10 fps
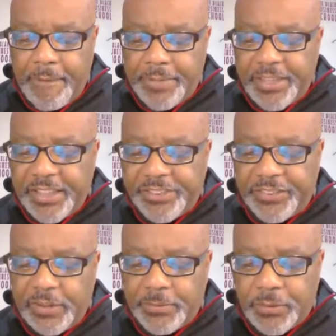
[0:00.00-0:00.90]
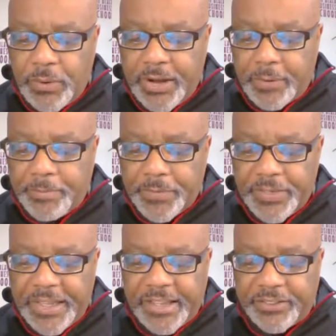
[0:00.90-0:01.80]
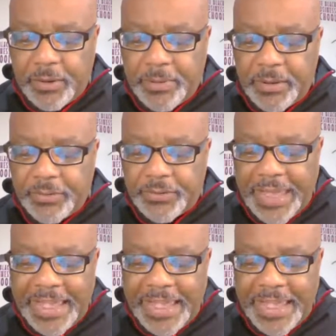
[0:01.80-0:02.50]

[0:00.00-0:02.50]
The SEC was aware that XRP was